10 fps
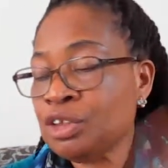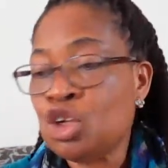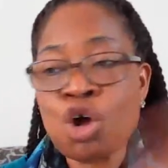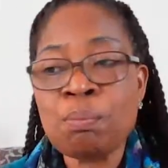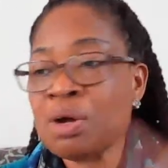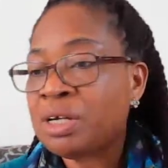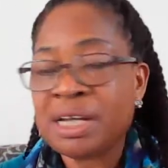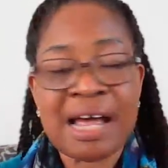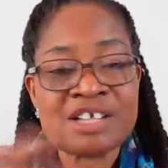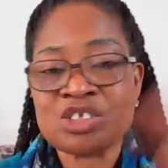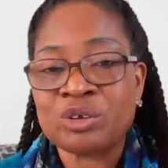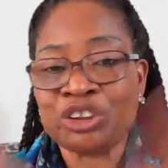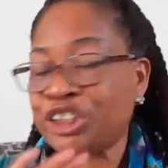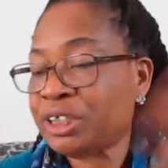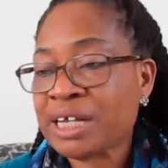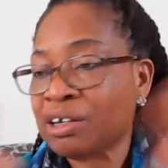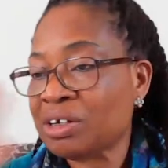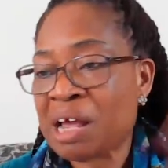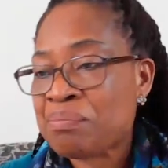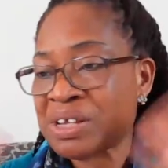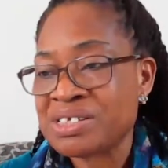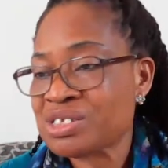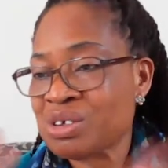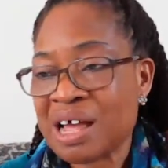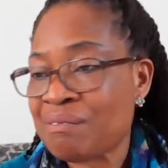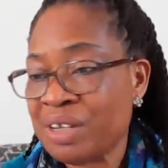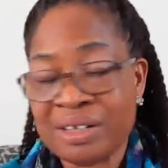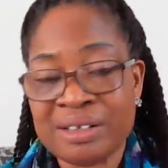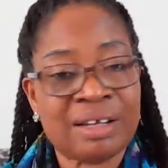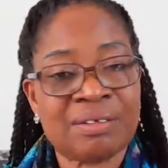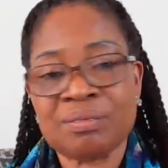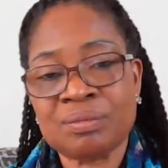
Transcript: Nobody has to cheat another person to have anything.